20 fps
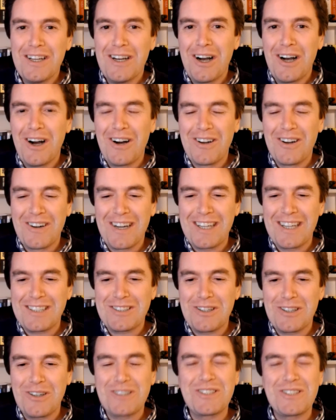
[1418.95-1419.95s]
All right.
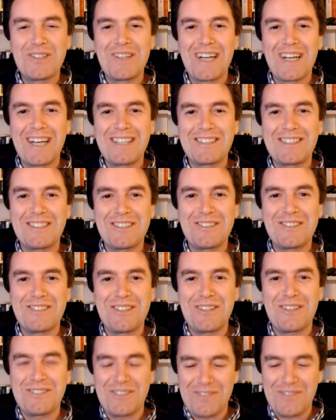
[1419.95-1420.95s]
Talk to you again soon,
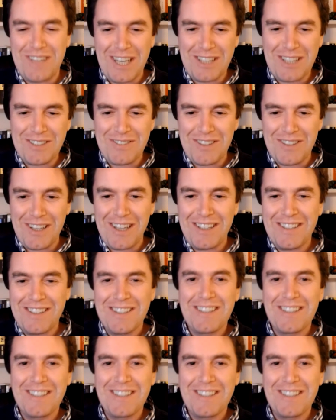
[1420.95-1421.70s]
Joseph. Thanks for that.